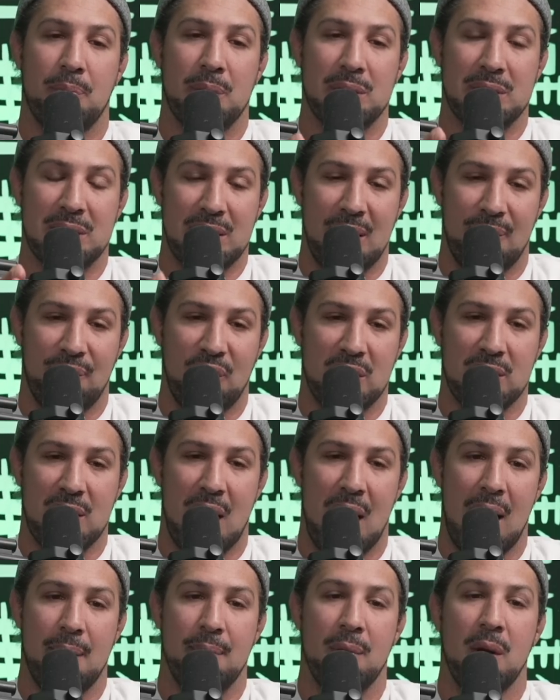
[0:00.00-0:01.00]
Pacific
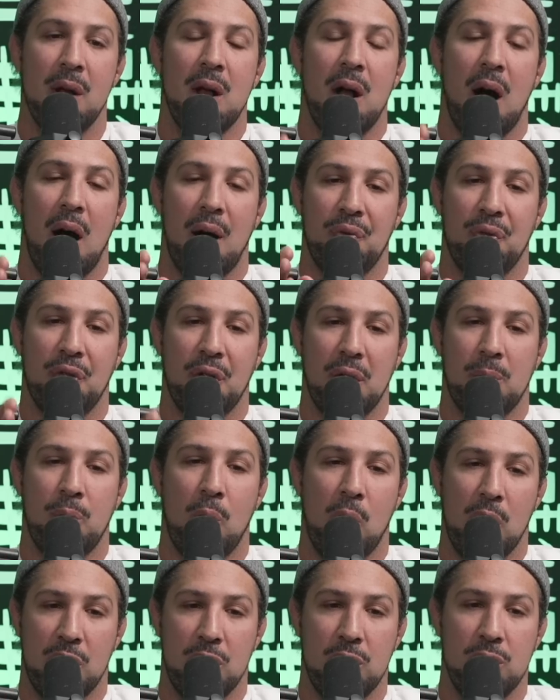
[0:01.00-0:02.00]
time on Thiccc
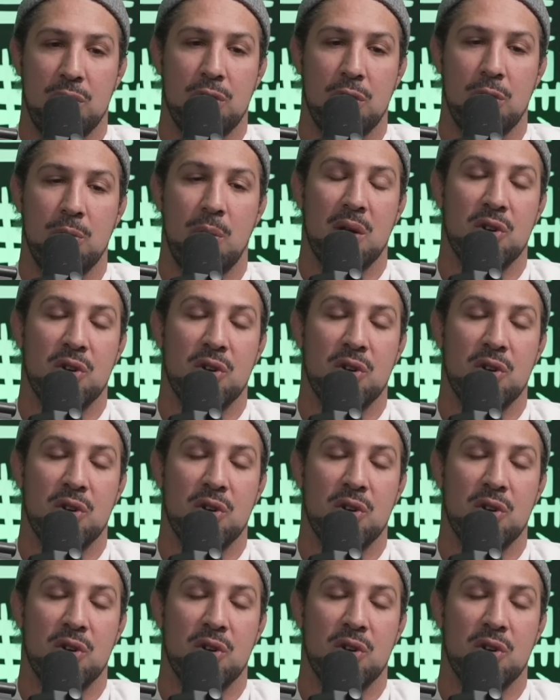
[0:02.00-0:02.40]
Boy YouTube.